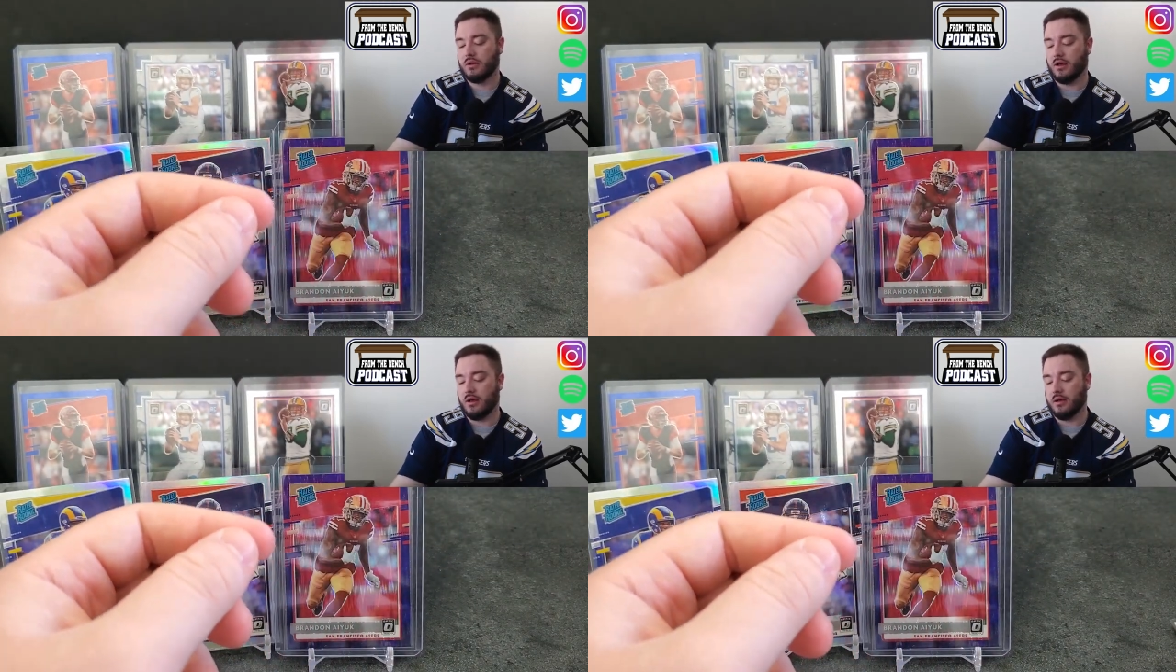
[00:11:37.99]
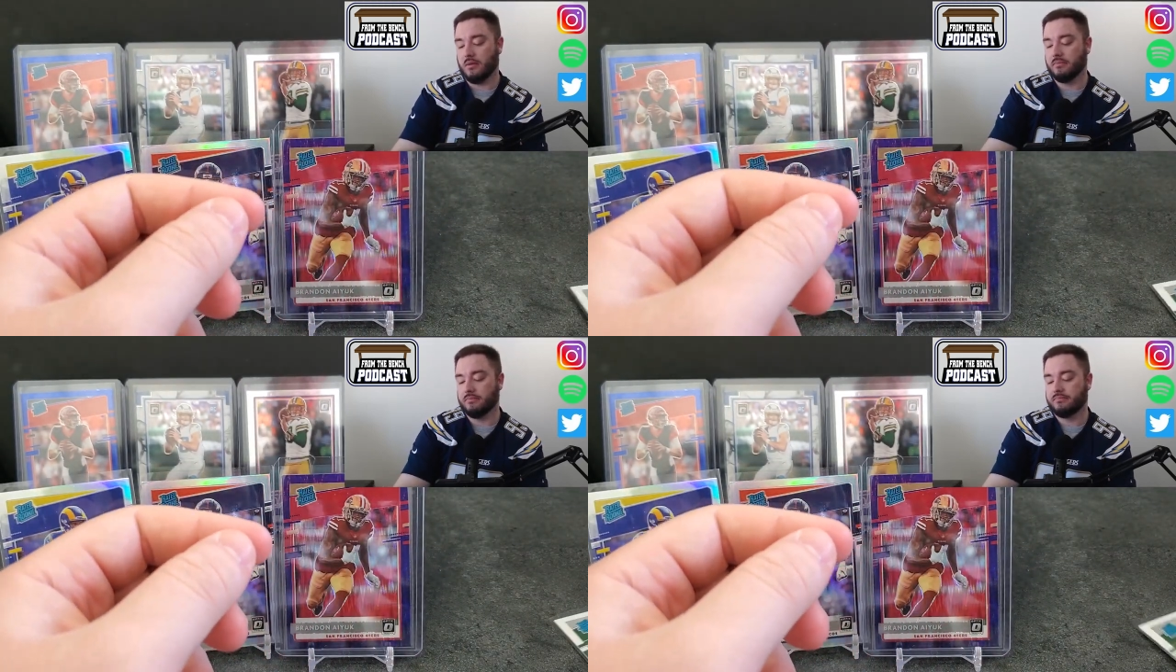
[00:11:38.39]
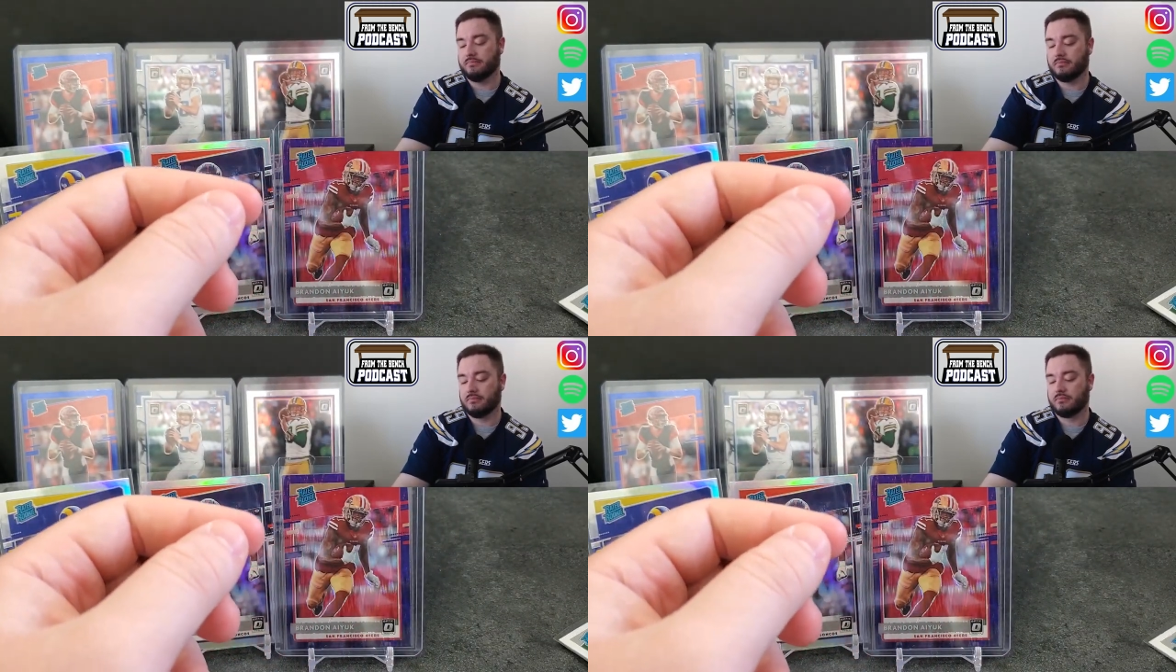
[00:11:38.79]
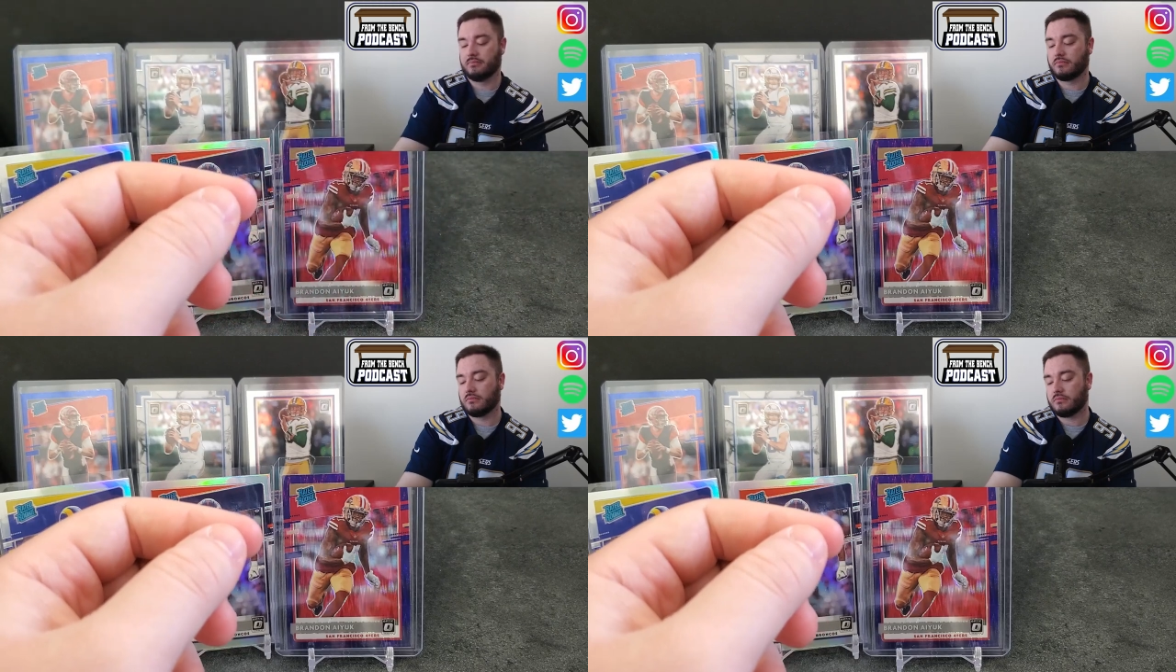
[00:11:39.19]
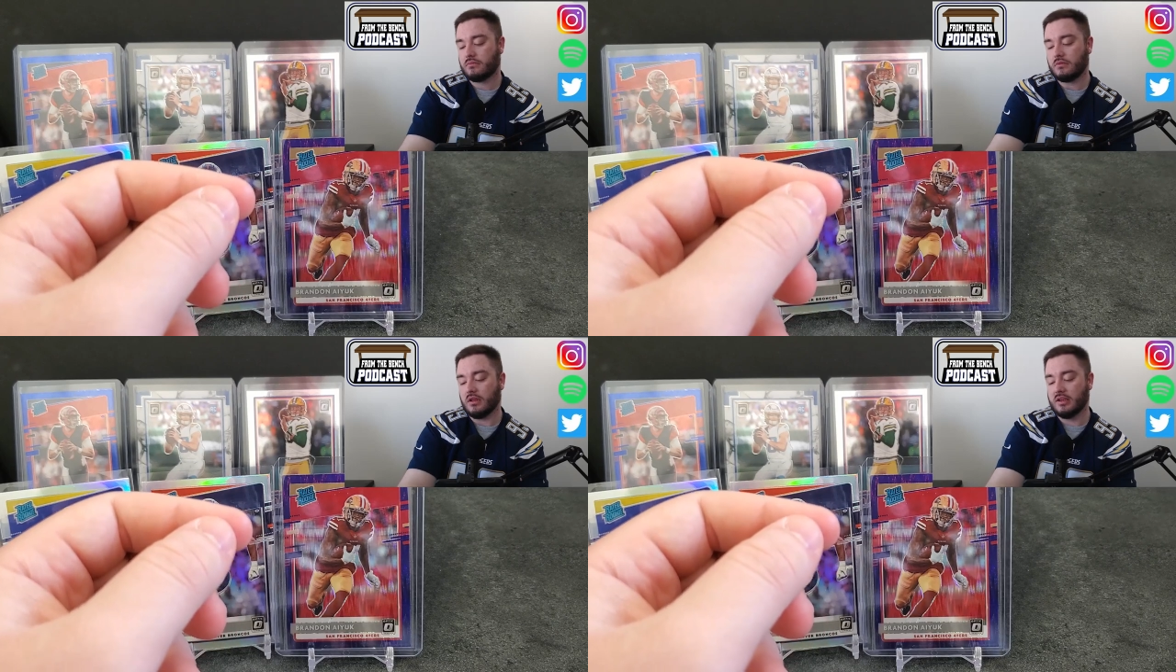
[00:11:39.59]
Um
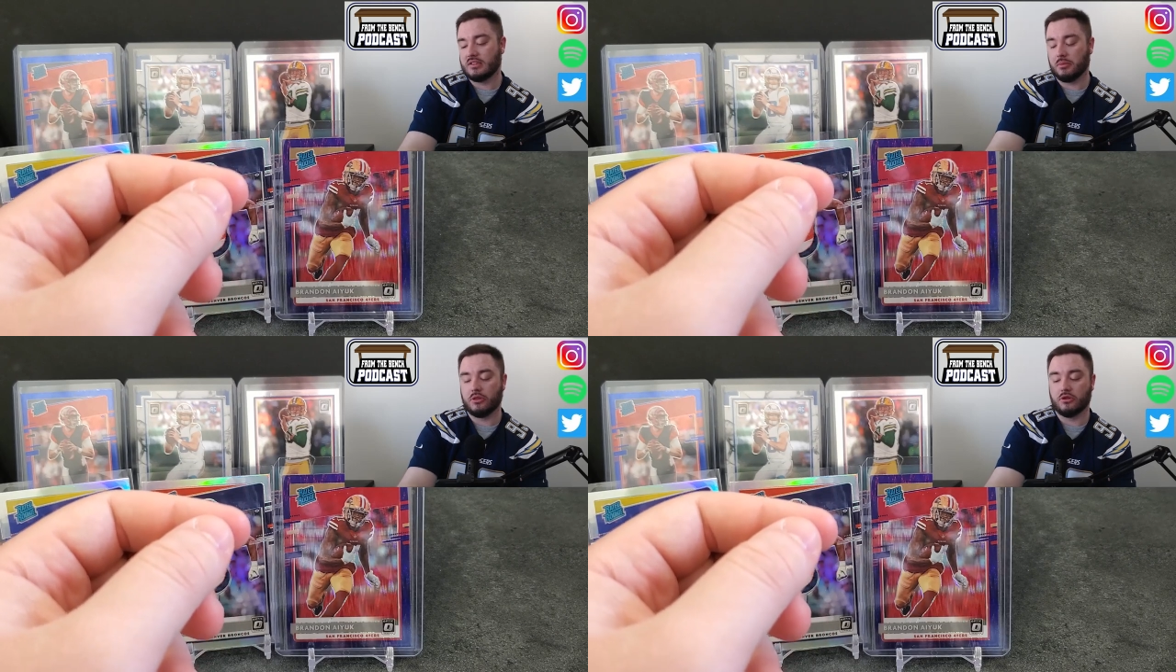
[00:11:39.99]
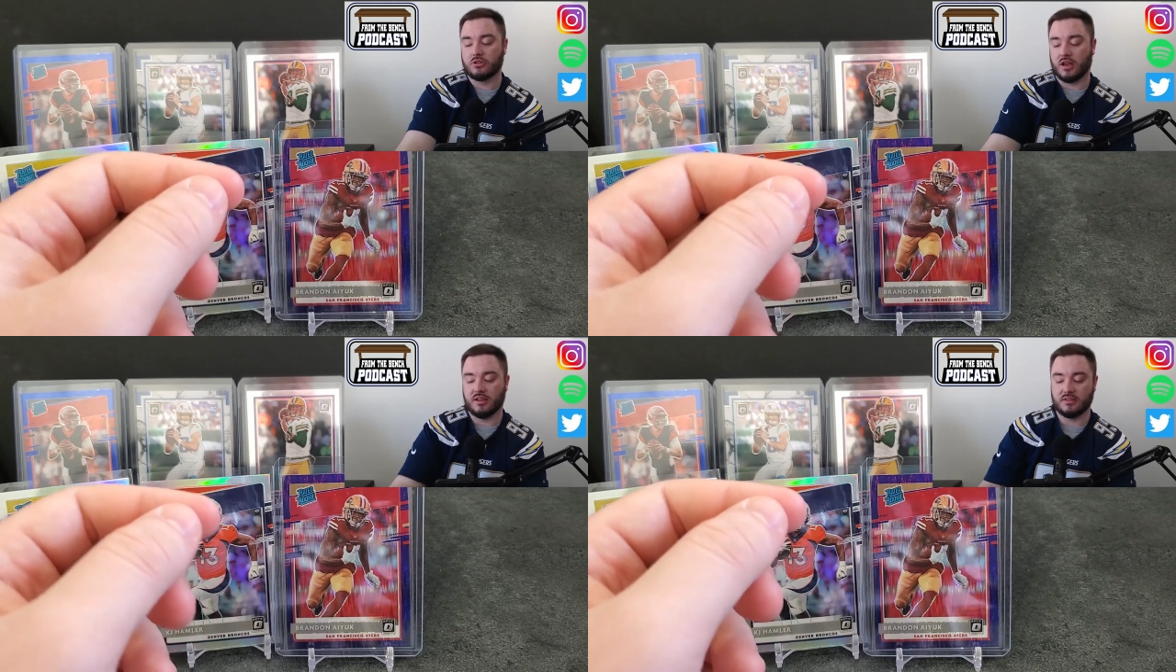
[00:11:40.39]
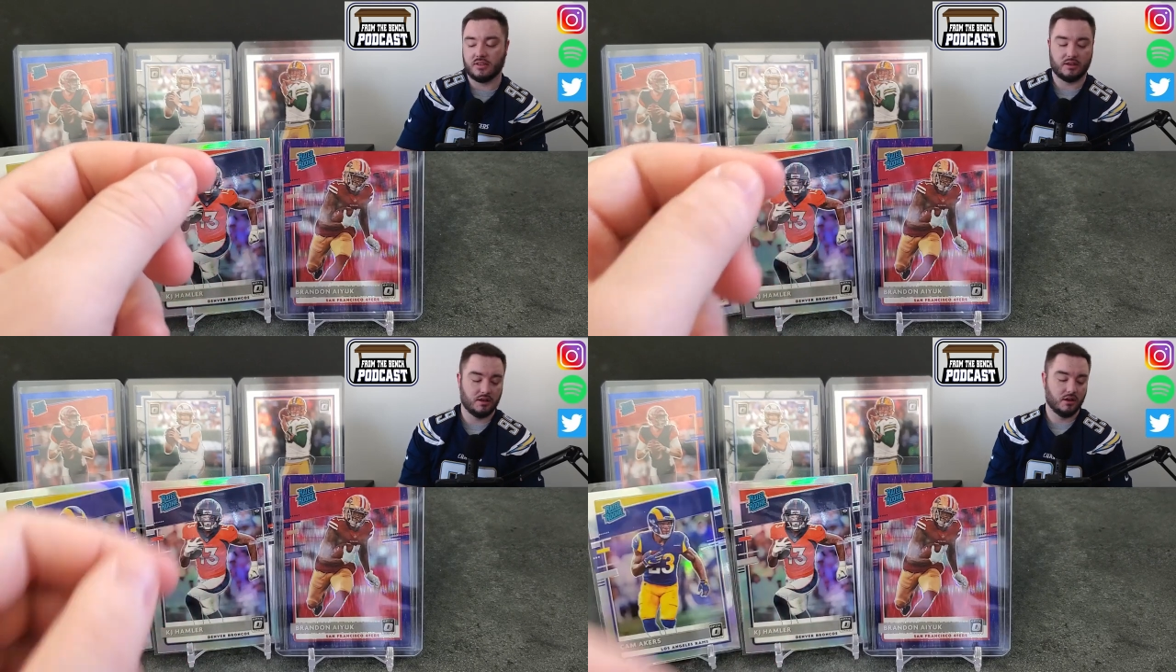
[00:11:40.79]
like some of those guys, like,